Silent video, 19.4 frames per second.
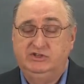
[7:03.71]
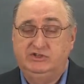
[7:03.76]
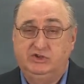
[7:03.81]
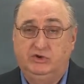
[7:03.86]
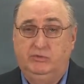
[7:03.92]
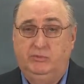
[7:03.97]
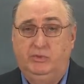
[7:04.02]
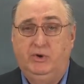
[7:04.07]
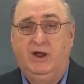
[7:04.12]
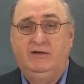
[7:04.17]
his
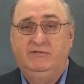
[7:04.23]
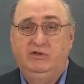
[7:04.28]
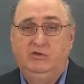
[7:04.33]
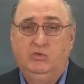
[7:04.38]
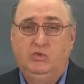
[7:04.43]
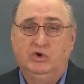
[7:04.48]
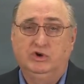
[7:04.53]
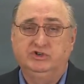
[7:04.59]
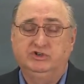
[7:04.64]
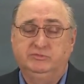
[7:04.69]
own private
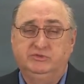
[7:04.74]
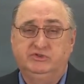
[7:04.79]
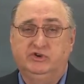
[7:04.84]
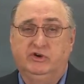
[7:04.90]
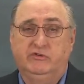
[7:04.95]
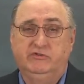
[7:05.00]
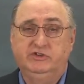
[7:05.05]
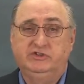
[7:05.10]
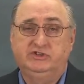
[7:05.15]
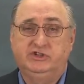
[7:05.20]
worship
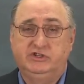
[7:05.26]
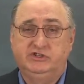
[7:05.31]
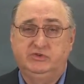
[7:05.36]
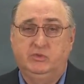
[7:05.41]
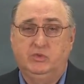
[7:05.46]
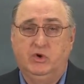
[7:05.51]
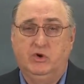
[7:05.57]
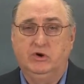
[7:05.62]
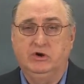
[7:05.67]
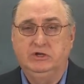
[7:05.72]
service, as
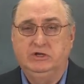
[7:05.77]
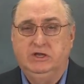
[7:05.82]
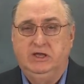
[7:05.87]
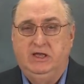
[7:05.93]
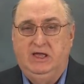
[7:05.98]
it were,